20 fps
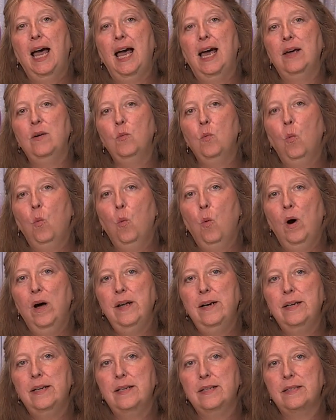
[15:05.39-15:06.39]
and
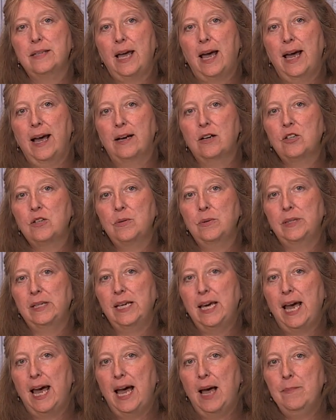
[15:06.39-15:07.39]
what is
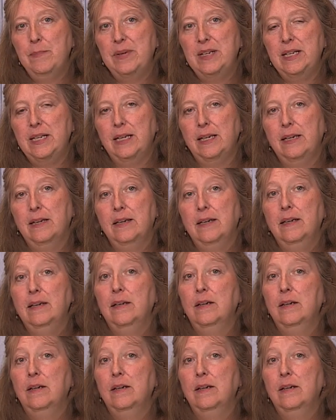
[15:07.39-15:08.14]
actually happening